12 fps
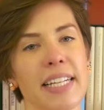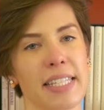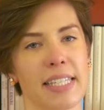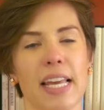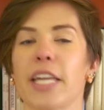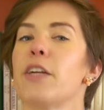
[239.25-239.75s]

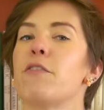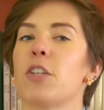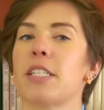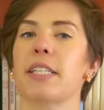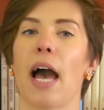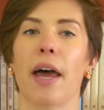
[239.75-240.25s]
Let's say you've
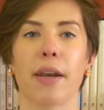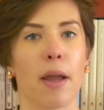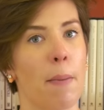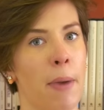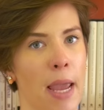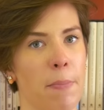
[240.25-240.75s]
just
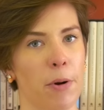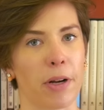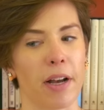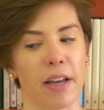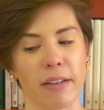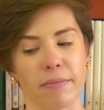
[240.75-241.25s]
gotten a paper
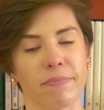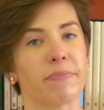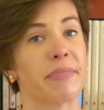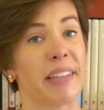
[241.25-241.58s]
cut.